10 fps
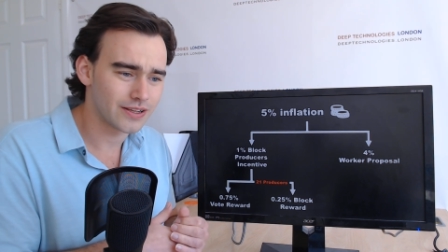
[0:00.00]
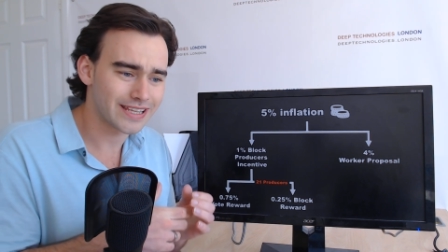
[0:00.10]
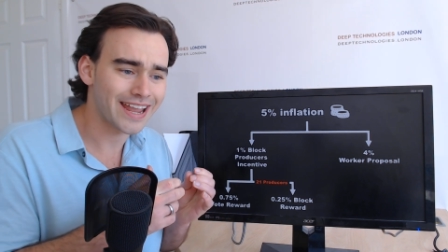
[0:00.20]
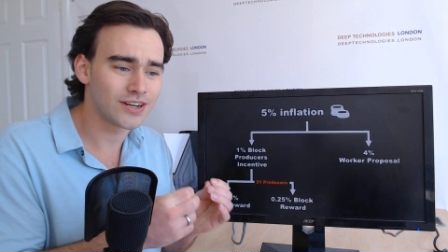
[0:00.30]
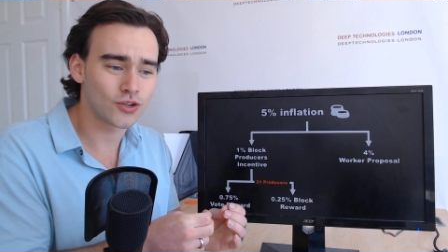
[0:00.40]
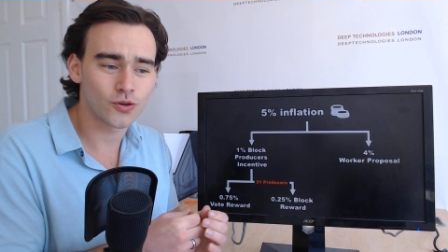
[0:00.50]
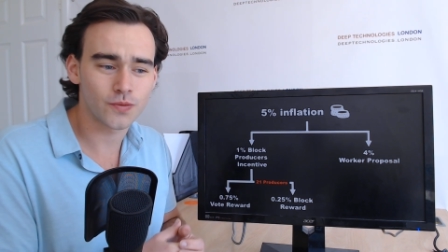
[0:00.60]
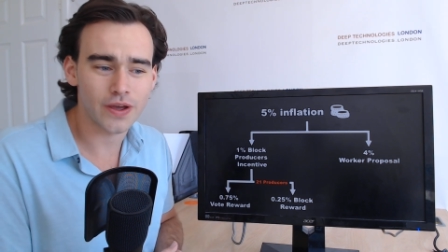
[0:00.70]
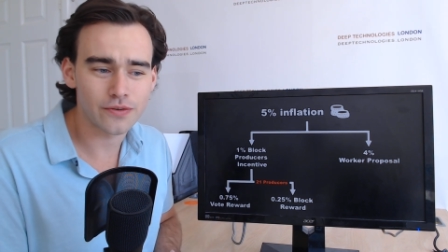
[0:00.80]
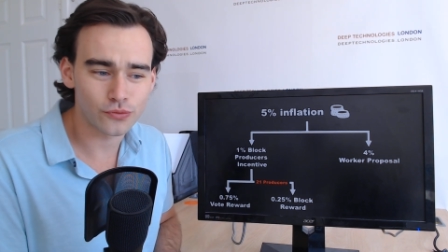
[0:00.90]
gain good
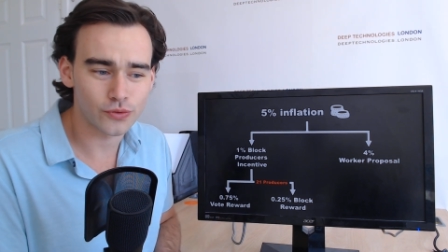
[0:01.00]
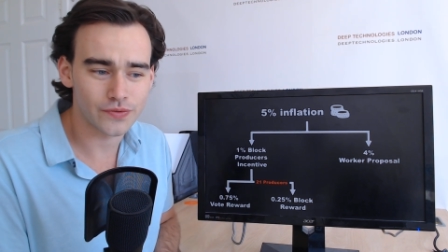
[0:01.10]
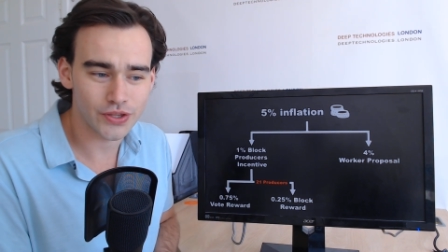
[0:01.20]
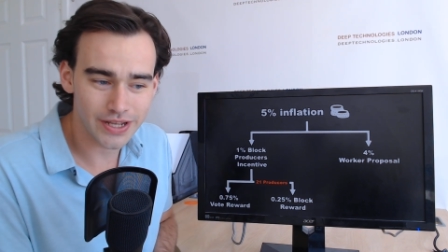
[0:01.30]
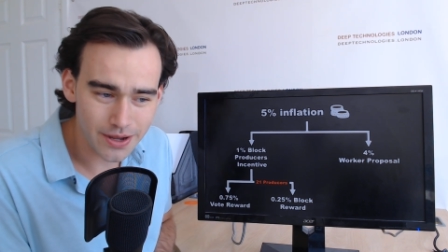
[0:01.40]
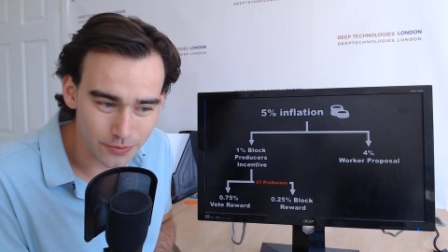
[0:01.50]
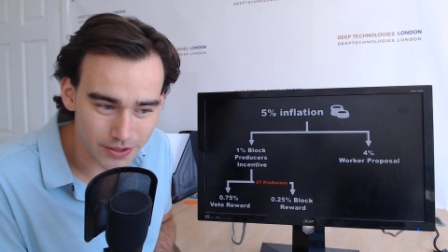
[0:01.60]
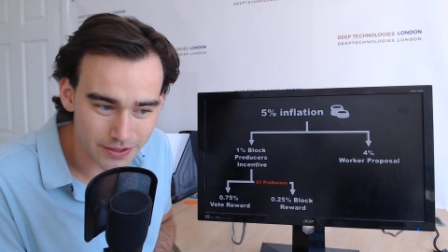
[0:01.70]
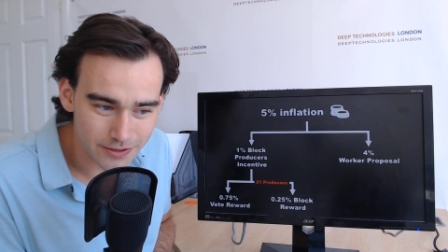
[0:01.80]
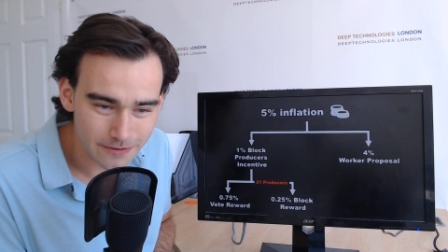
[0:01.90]
favor with the
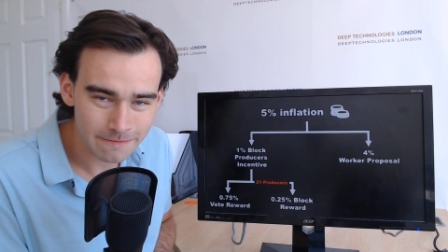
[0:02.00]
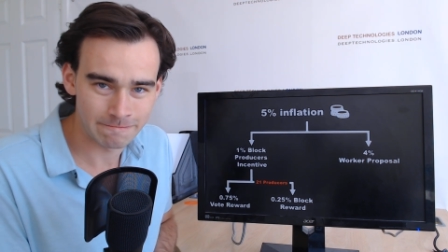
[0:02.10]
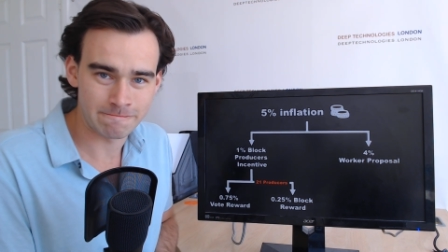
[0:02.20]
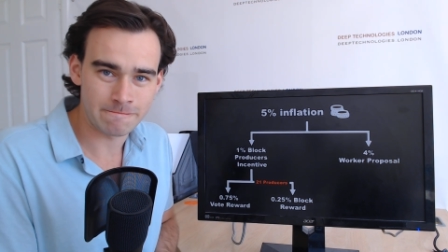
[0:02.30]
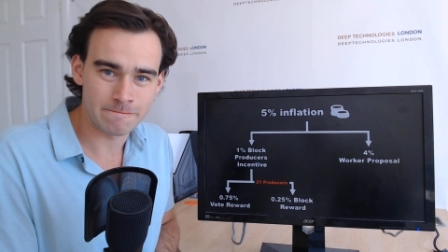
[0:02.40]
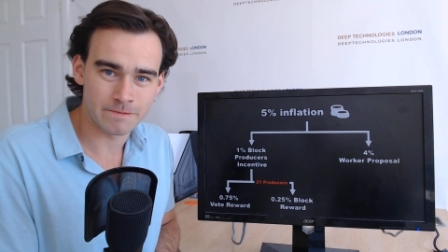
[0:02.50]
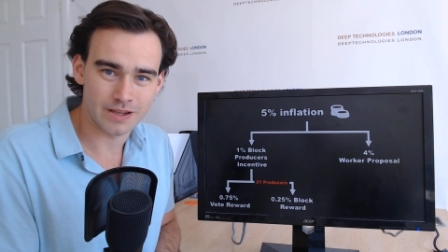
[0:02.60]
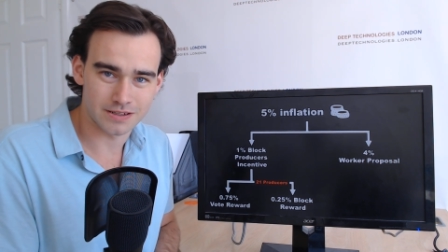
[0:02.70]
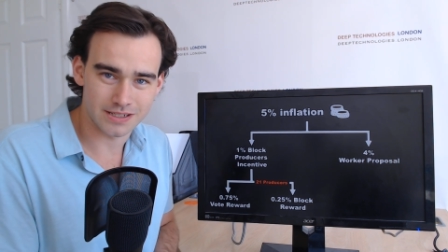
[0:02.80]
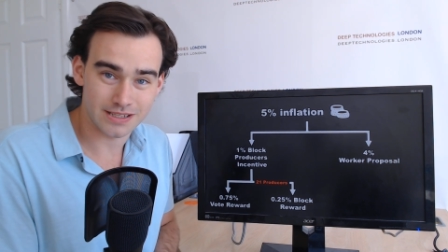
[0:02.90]
network,
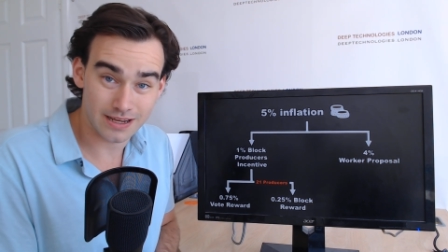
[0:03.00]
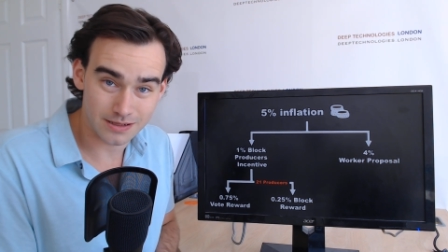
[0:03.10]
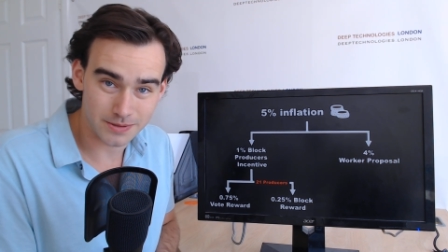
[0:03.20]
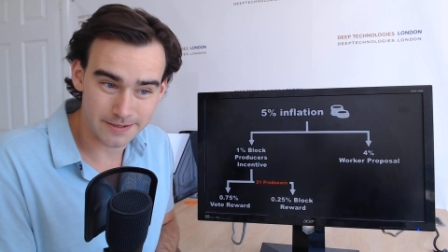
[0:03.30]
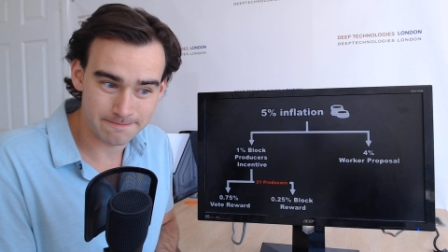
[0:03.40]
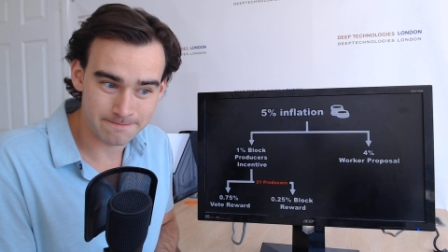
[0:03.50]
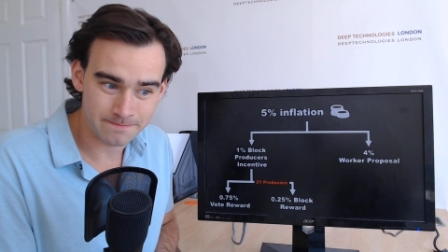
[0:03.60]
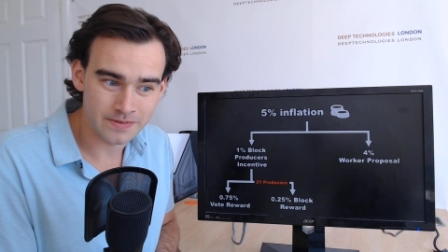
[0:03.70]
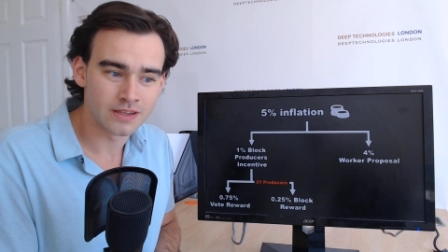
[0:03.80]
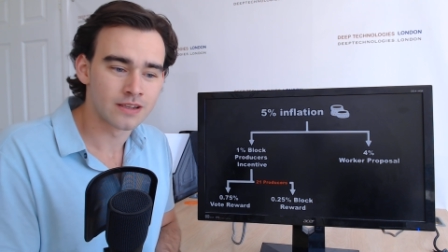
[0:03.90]
understandably.
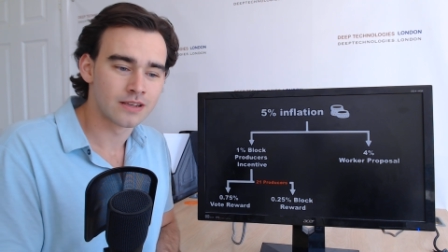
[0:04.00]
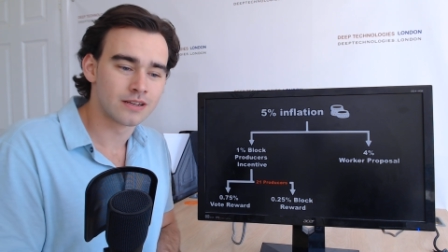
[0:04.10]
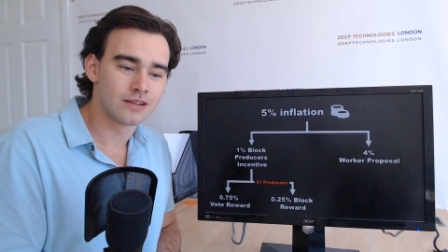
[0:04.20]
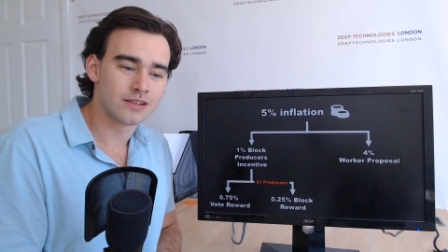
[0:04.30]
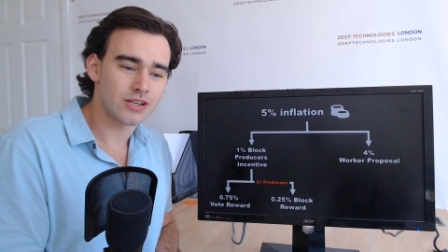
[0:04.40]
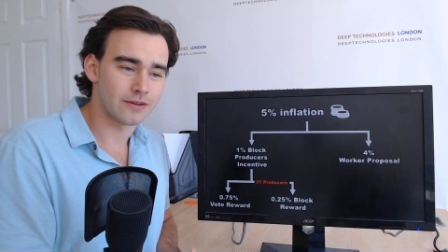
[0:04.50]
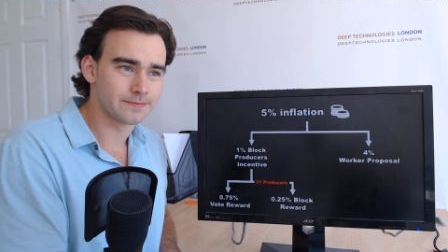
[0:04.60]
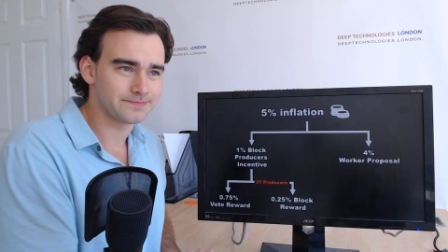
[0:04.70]
So